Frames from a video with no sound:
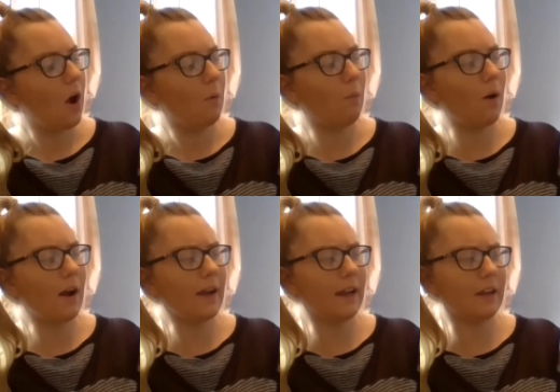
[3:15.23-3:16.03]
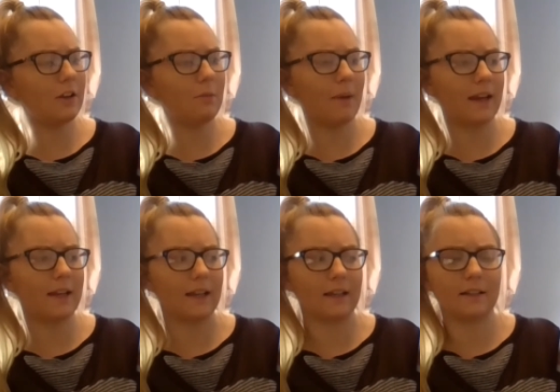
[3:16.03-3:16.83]
"Why are you
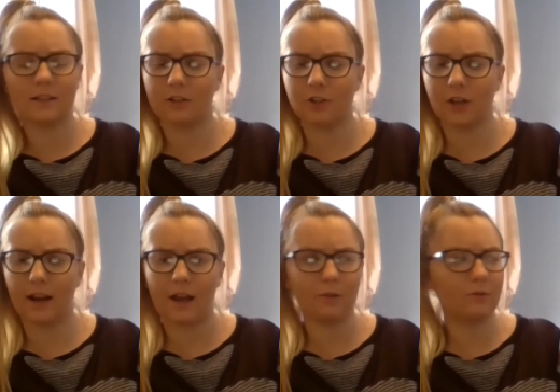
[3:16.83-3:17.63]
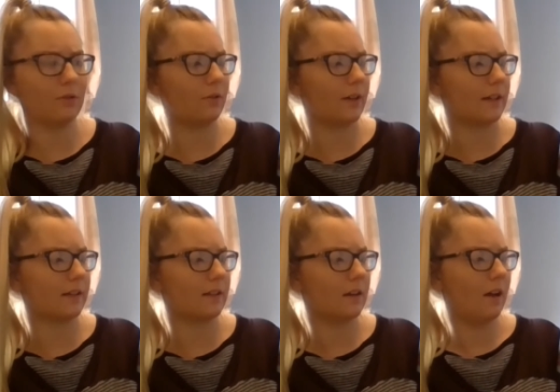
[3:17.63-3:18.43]
making such a loud
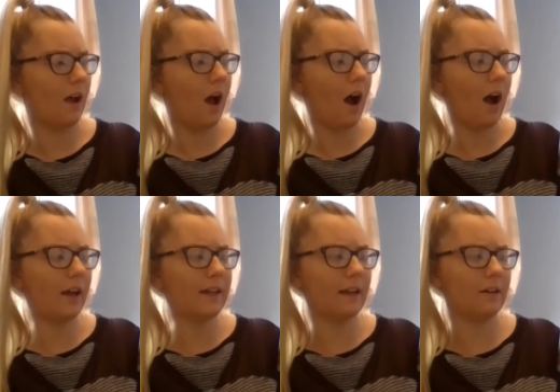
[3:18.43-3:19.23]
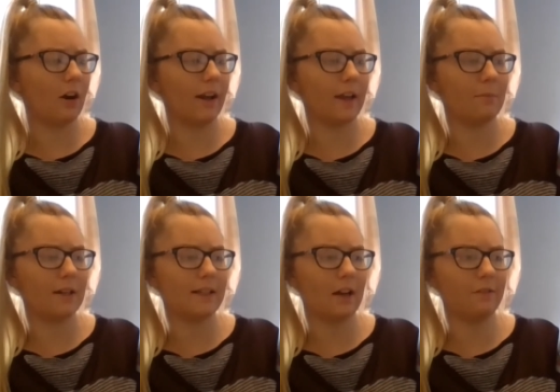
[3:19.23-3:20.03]
noise? I cannot hear
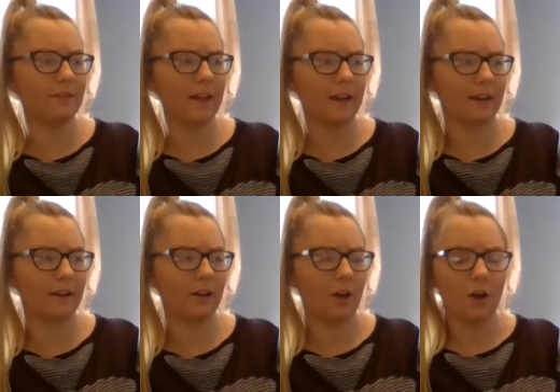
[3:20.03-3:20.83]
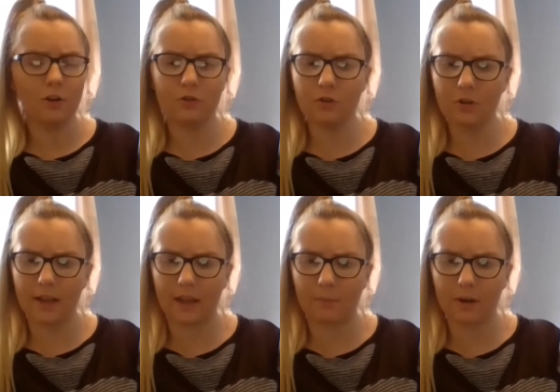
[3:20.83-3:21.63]
myself think, nor
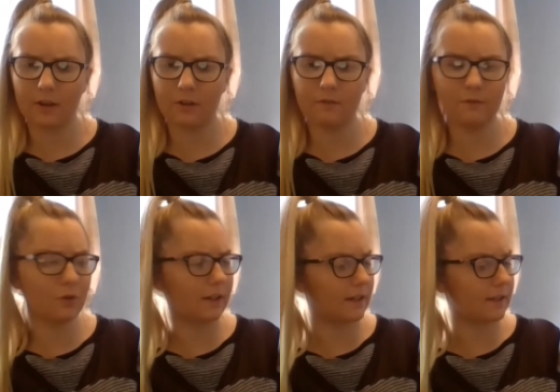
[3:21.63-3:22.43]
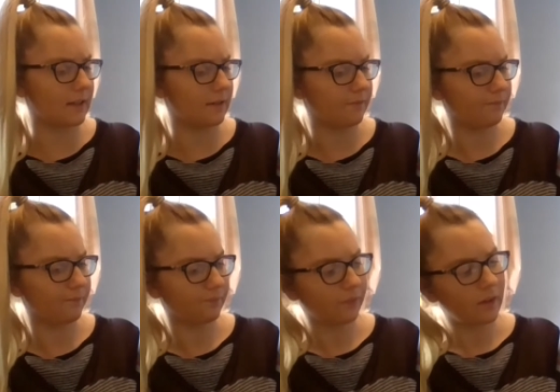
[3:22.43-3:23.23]
hear my own voice."
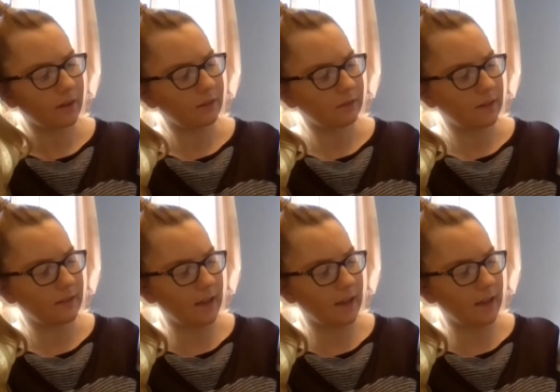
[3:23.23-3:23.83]
The